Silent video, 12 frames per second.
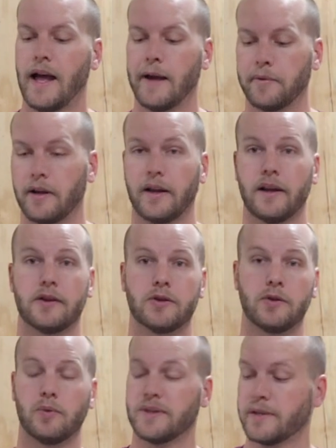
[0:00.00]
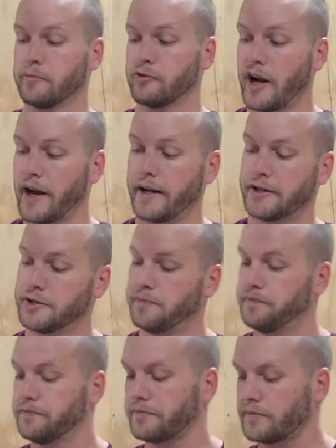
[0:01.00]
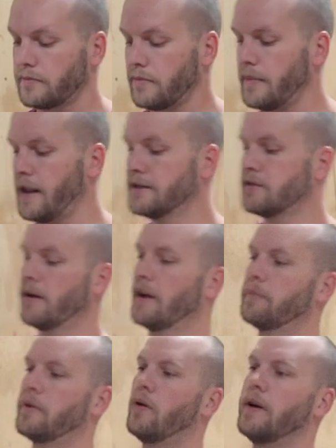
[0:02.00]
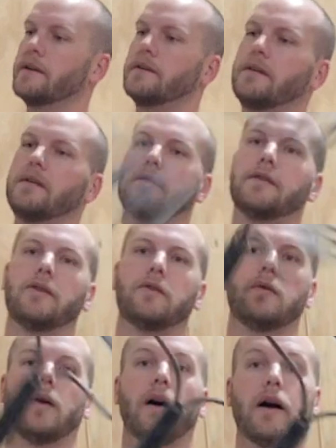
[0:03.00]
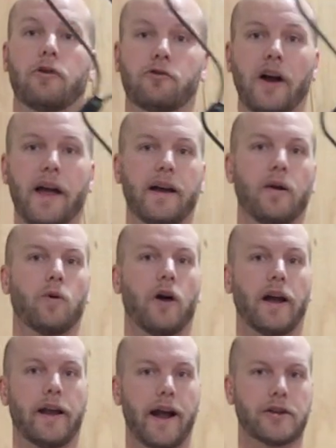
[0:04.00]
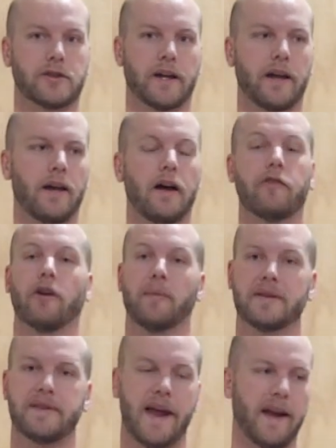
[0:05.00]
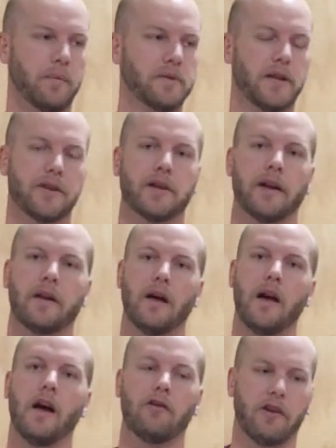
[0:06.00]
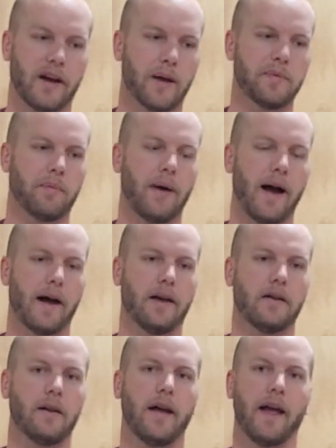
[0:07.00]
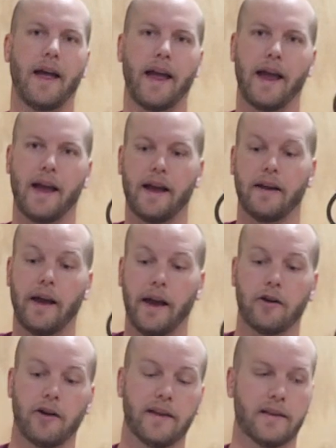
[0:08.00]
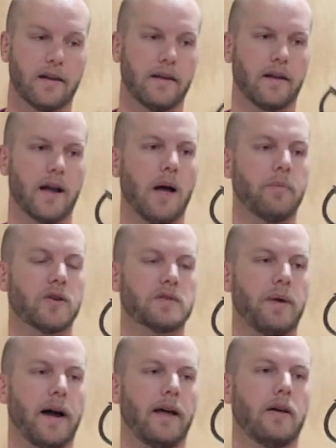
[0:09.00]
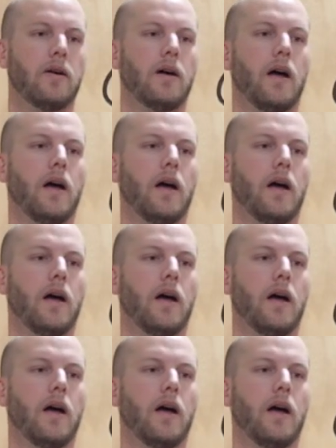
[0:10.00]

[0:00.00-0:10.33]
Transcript: I'm gonna get a tool with some range. And so I ended up going to a rake where I could actually, from a standing position, rake up the pile and aerate the compost pile.